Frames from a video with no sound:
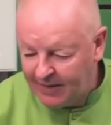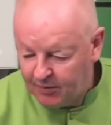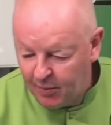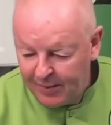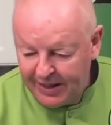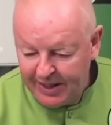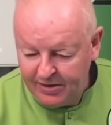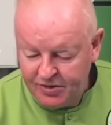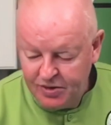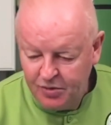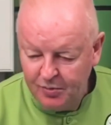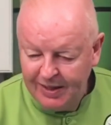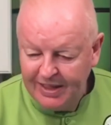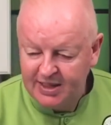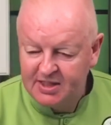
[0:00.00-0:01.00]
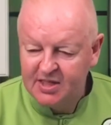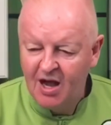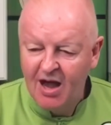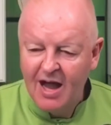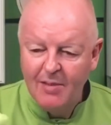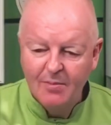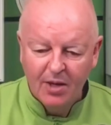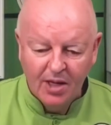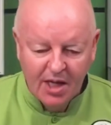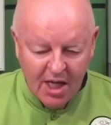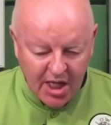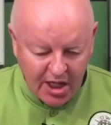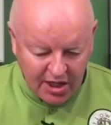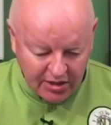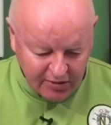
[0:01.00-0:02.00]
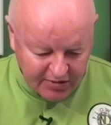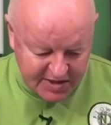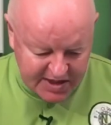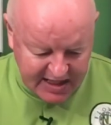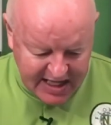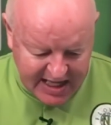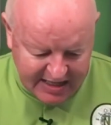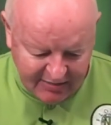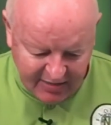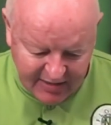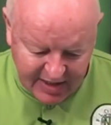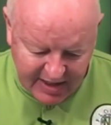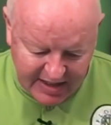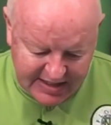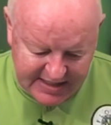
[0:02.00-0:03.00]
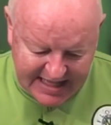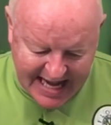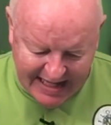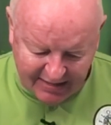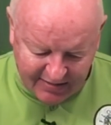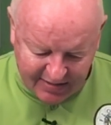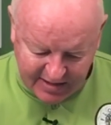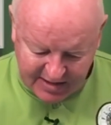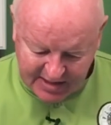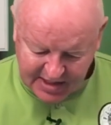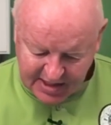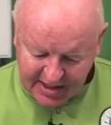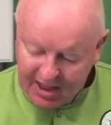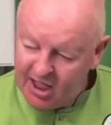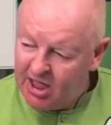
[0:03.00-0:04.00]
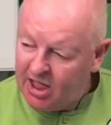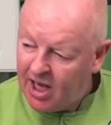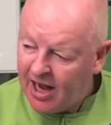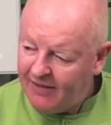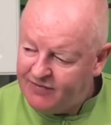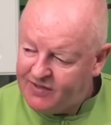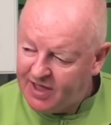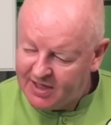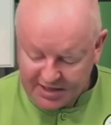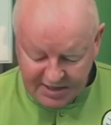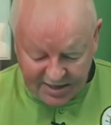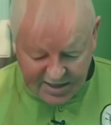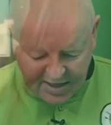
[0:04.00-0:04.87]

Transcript: will be in 2 weeks' time. But you'll see here on the Lysianthus that I've dusted